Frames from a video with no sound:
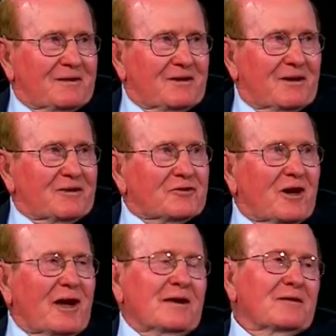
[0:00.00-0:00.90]
Not a
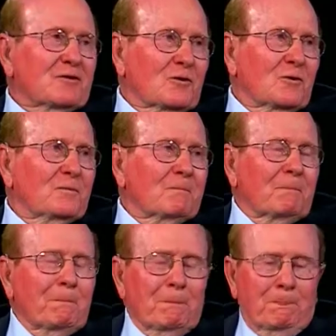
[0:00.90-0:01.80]
shot. So
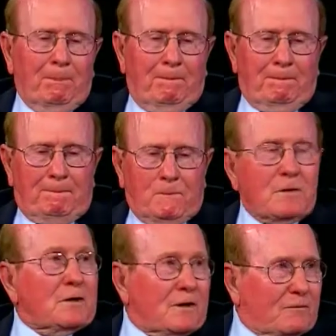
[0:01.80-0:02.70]
we
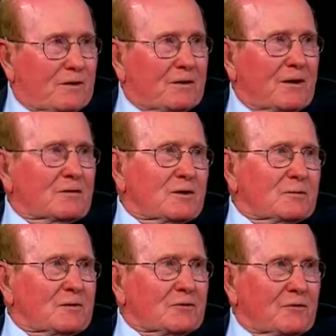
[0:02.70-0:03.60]
decorated our
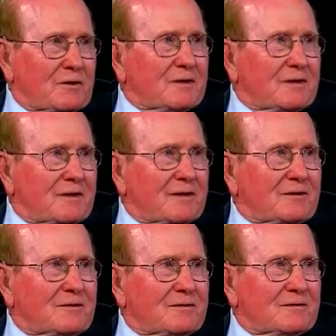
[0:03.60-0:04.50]
Christmas tree and had.
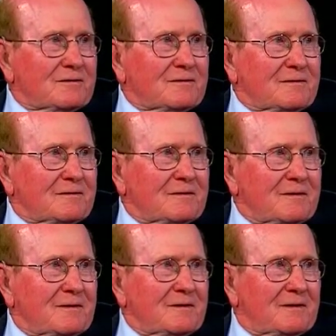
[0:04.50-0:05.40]

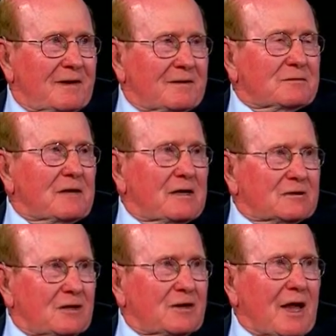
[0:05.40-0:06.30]
had and time.
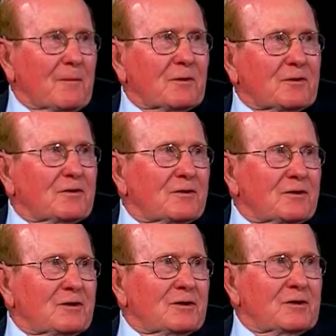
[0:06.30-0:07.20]
as it happened,
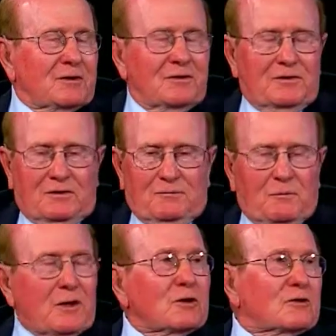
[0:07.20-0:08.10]
the
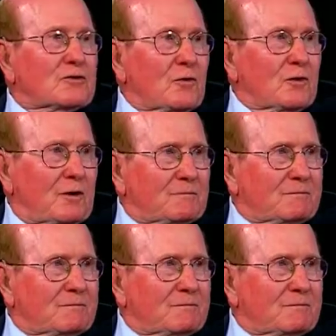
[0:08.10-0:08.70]
mail showed up